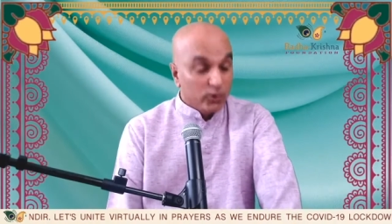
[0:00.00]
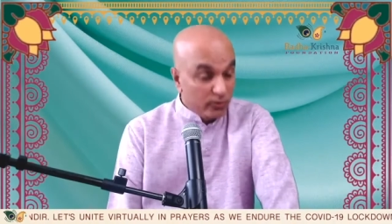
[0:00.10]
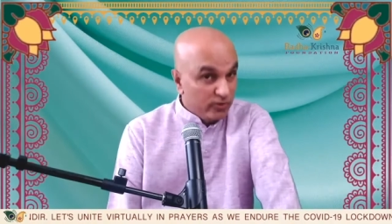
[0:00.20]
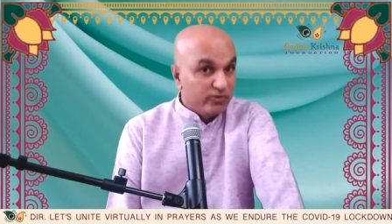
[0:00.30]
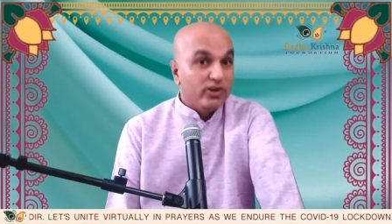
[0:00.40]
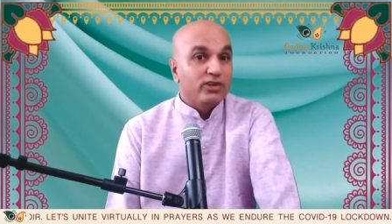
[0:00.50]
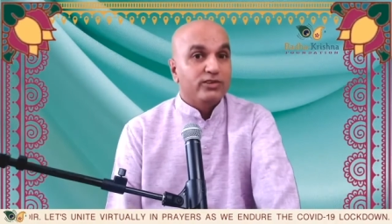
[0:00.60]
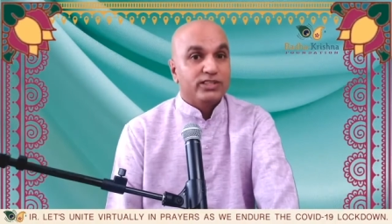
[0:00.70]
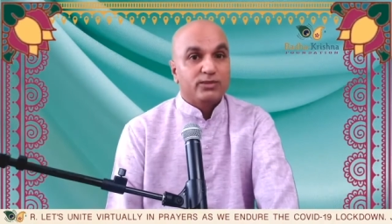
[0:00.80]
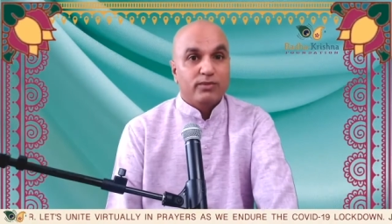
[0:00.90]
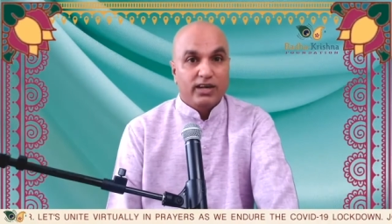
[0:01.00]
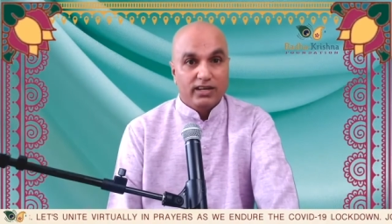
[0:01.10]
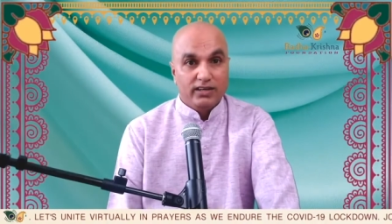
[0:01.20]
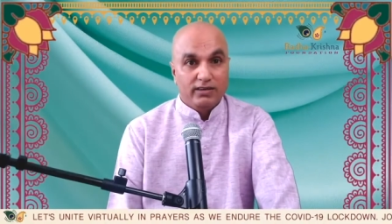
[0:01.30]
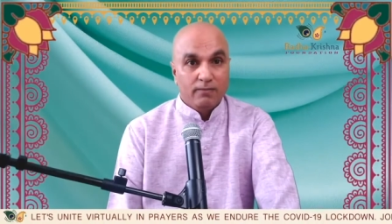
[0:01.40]
So if you follow this
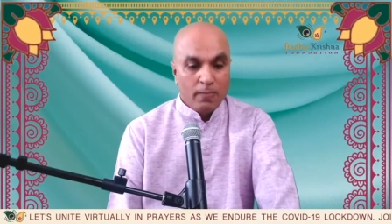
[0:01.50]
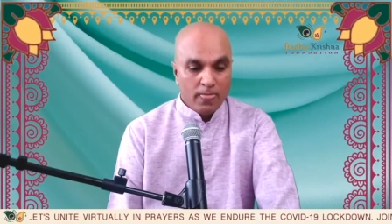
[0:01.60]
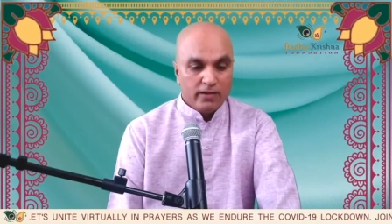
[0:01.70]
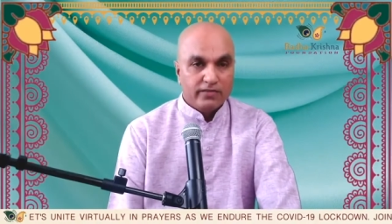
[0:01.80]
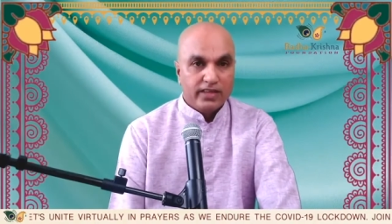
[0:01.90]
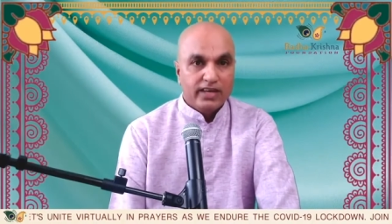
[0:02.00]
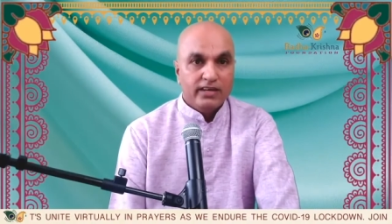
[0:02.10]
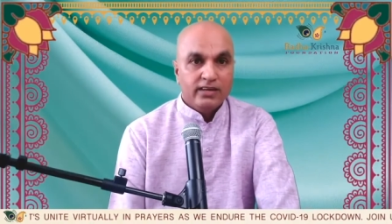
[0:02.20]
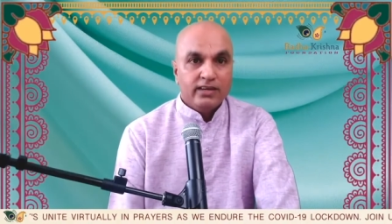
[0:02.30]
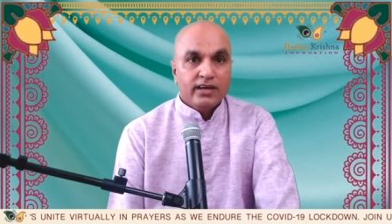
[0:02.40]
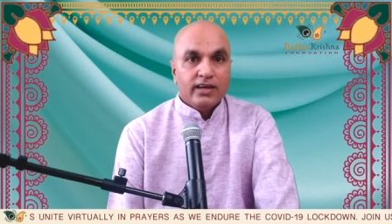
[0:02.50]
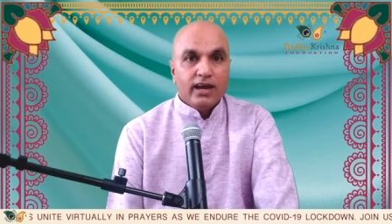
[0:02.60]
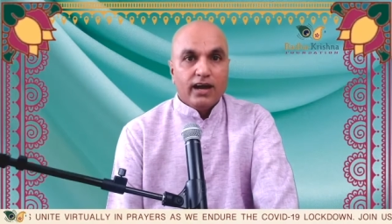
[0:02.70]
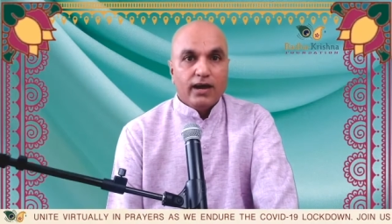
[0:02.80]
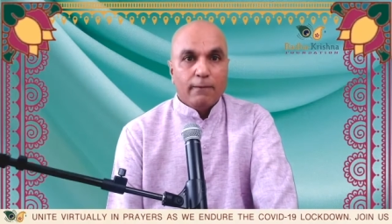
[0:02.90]
model, then
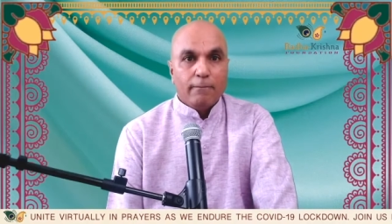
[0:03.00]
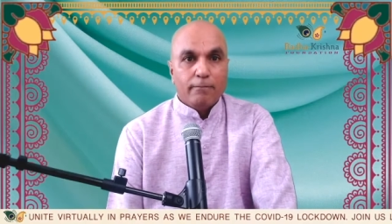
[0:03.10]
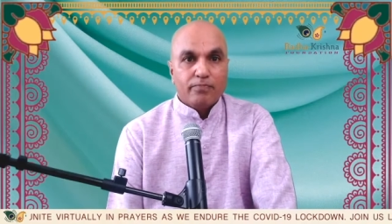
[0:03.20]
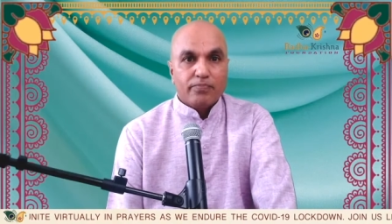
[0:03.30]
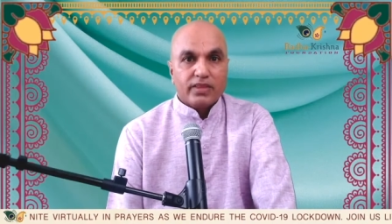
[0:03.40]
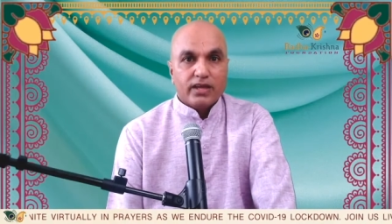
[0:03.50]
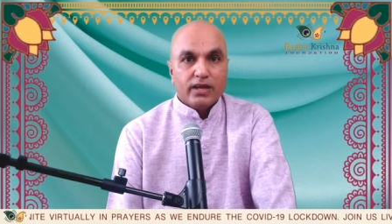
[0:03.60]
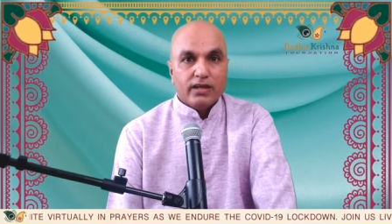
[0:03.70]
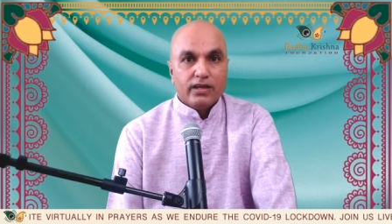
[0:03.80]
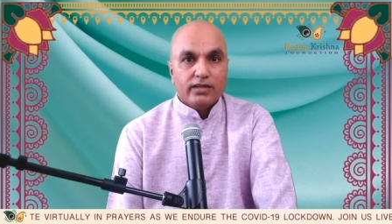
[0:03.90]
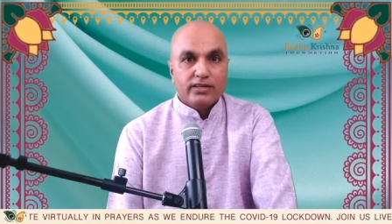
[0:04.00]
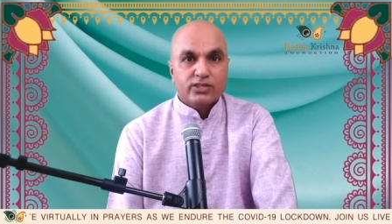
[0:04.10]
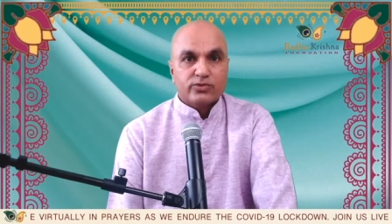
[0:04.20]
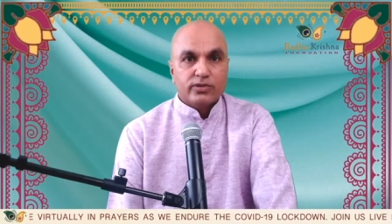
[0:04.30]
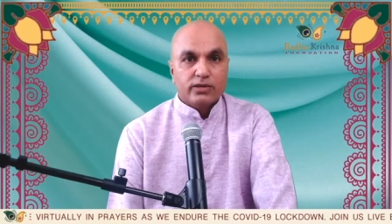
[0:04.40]

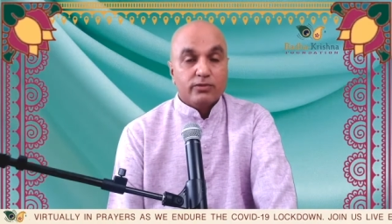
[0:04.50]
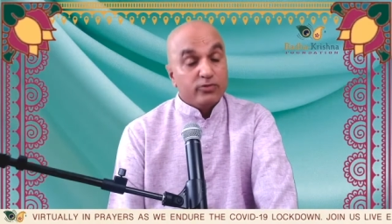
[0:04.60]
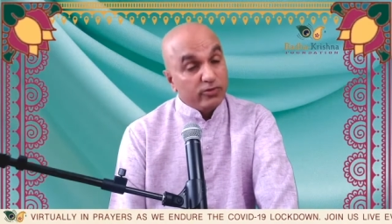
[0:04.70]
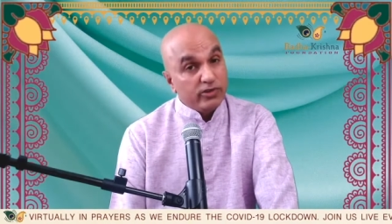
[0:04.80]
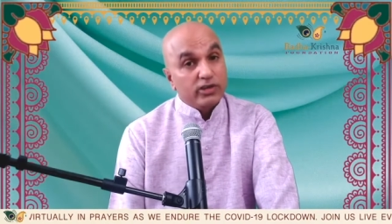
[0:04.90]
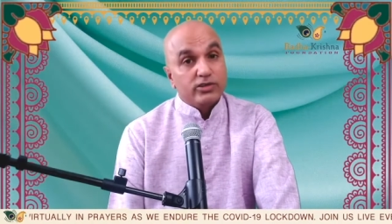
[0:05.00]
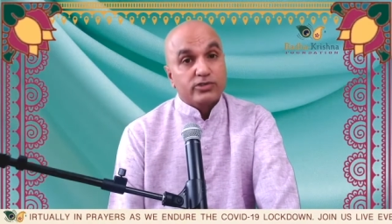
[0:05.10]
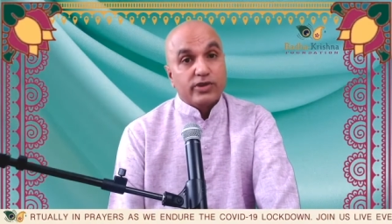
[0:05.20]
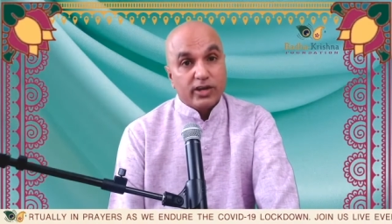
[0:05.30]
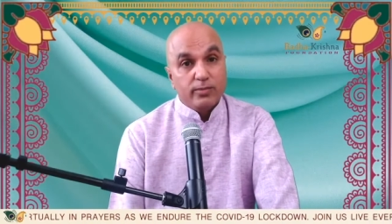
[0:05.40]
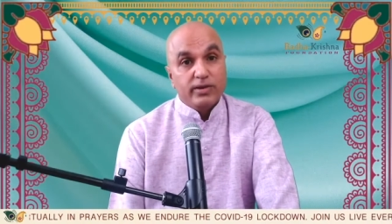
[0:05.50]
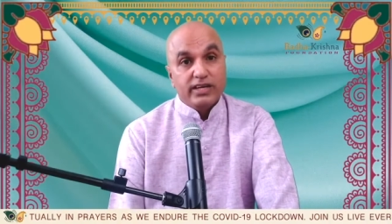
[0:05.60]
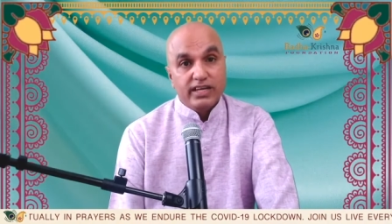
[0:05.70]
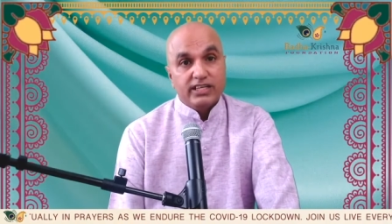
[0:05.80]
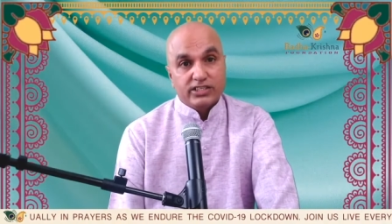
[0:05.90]
if you follow this
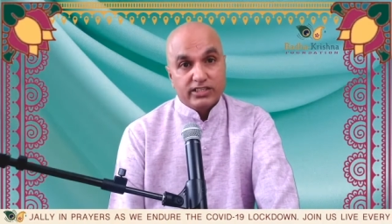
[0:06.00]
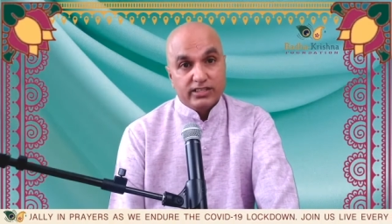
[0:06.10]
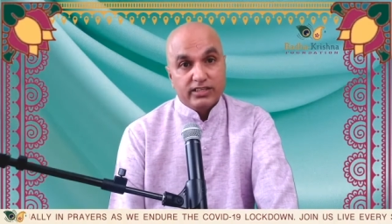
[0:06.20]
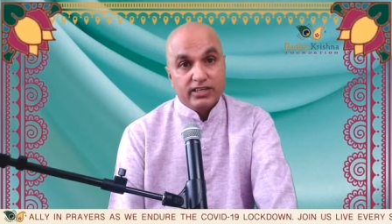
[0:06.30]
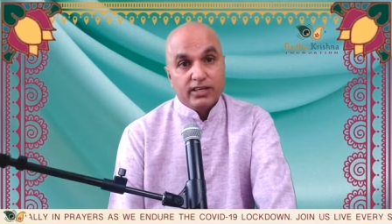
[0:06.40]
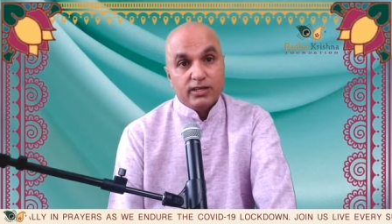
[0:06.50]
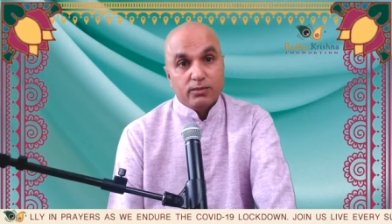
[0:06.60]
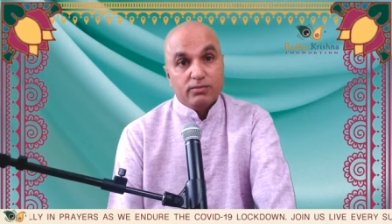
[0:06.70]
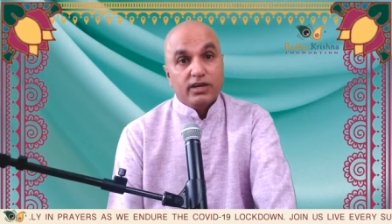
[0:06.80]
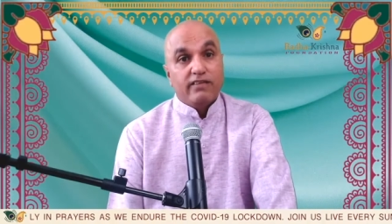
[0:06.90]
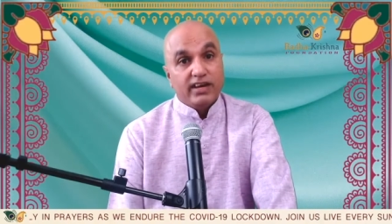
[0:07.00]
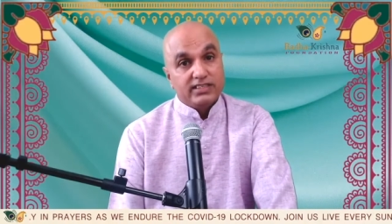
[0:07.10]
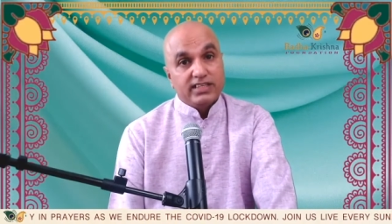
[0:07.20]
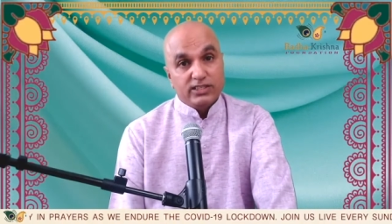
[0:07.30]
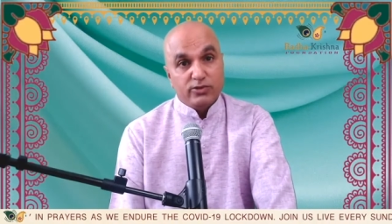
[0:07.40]
recommendation,
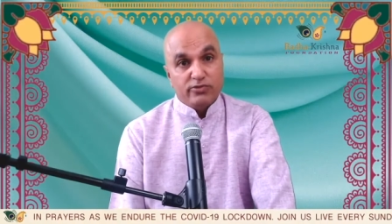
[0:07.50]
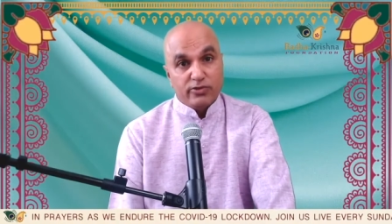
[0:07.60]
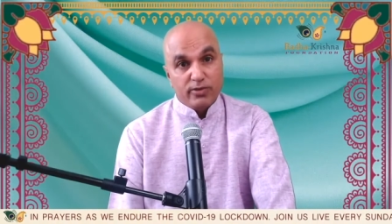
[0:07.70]
Bhagwan says,